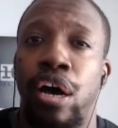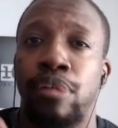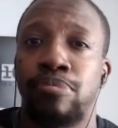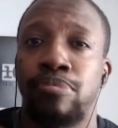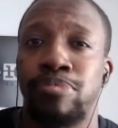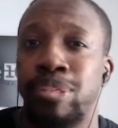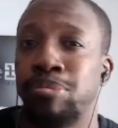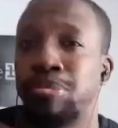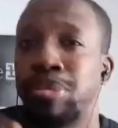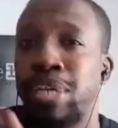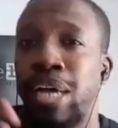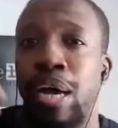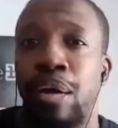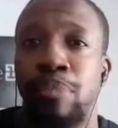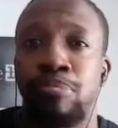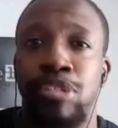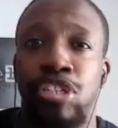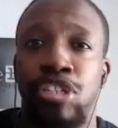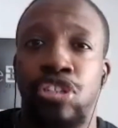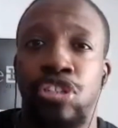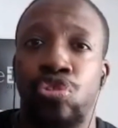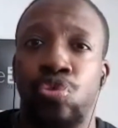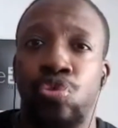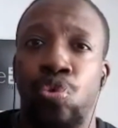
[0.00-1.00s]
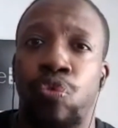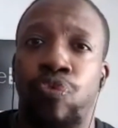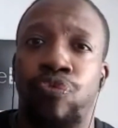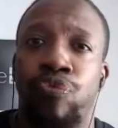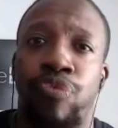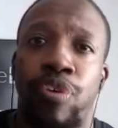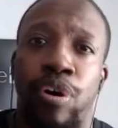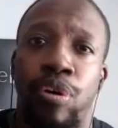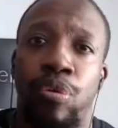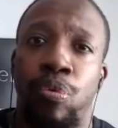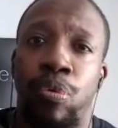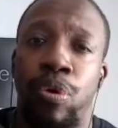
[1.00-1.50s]
Sometimes it's
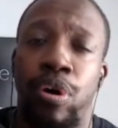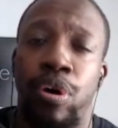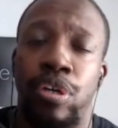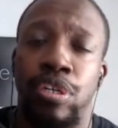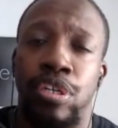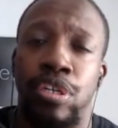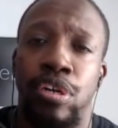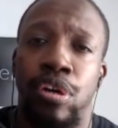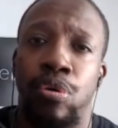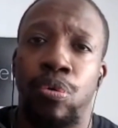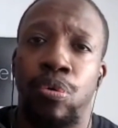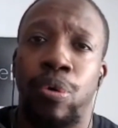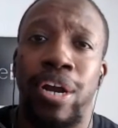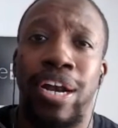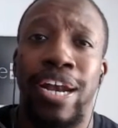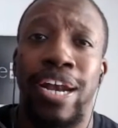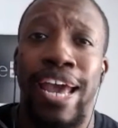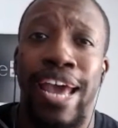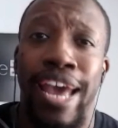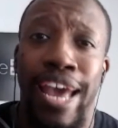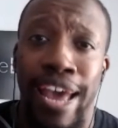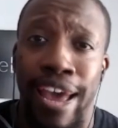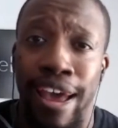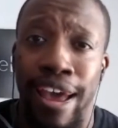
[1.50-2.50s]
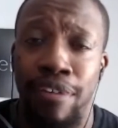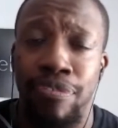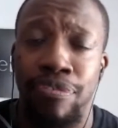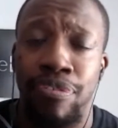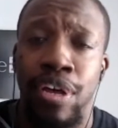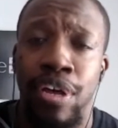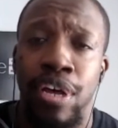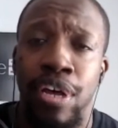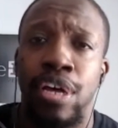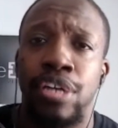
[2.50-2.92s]
1.5